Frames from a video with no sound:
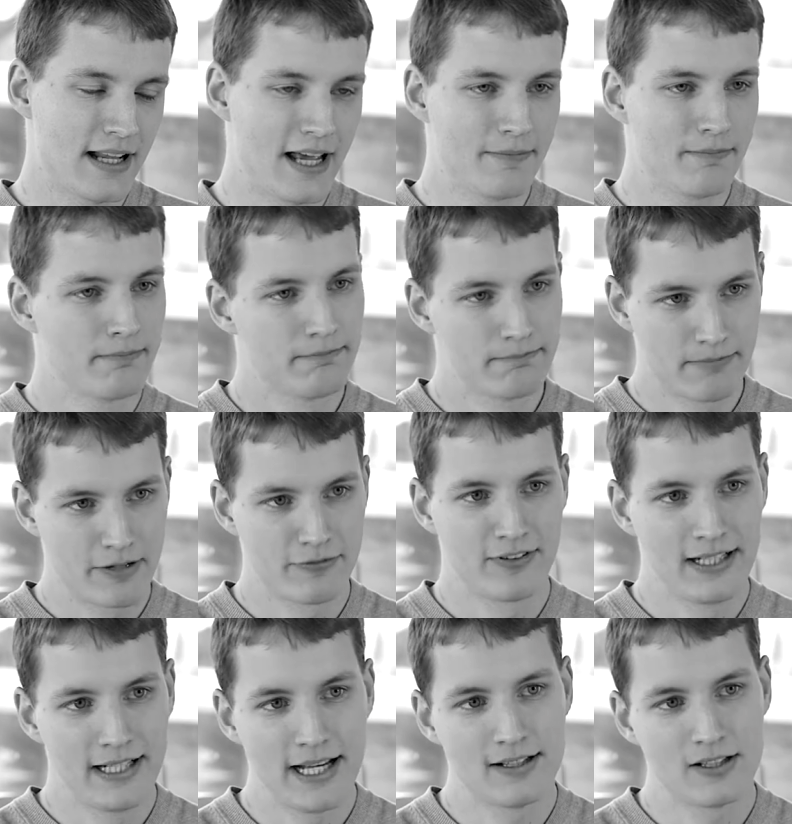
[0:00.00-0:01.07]
I'm
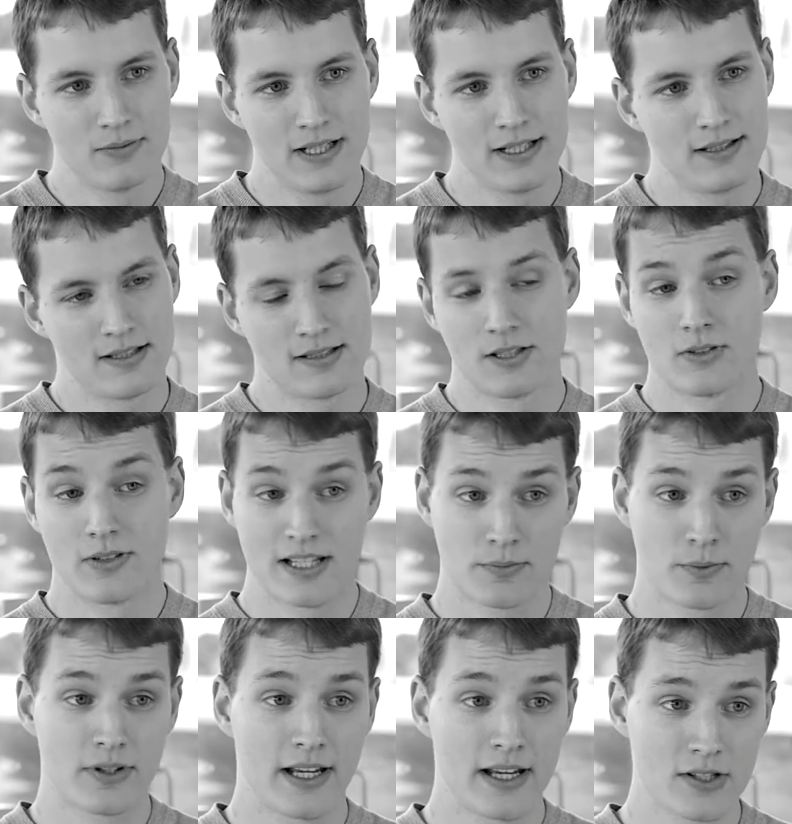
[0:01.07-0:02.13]
affiliated with is the
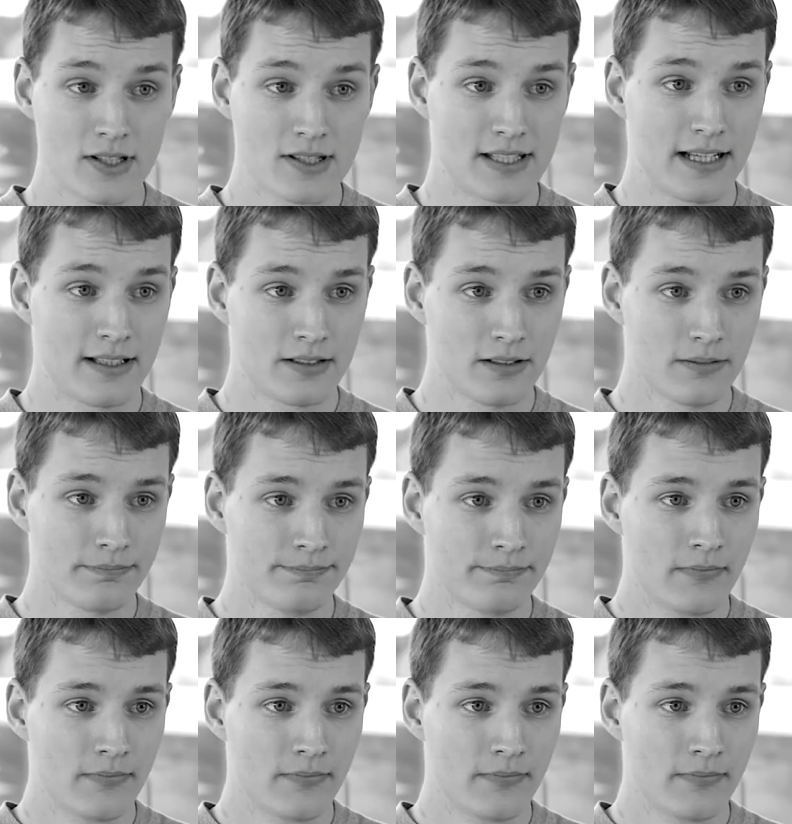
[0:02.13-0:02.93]
Transportation Center.